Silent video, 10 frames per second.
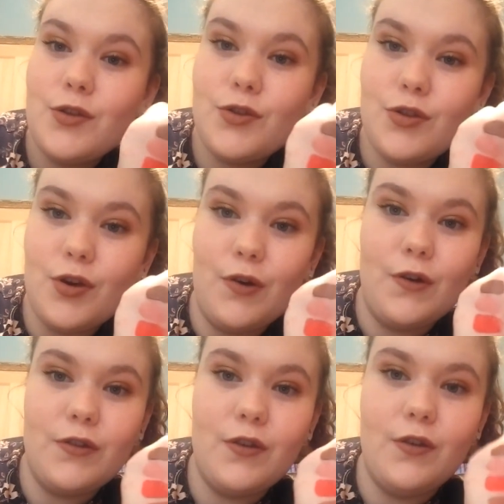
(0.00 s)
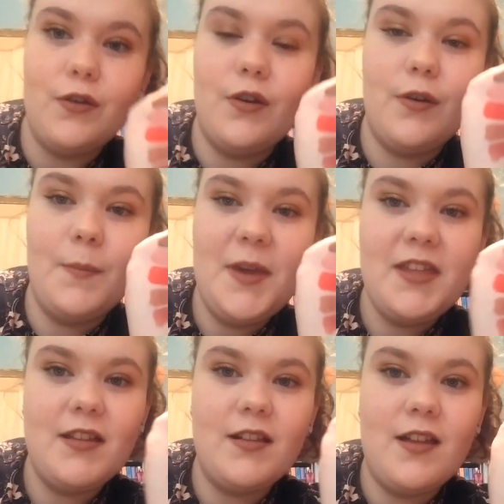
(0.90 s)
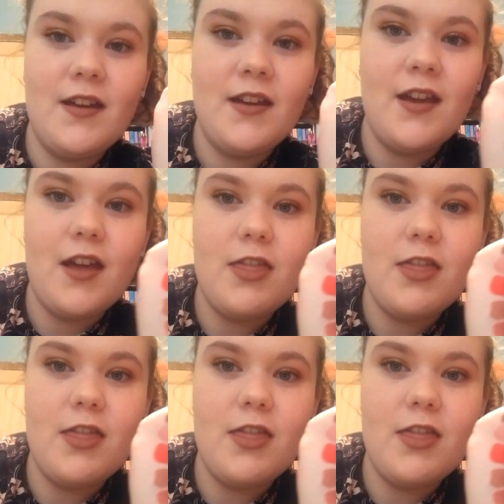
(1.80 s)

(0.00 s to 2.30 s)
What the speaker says: show. So basically,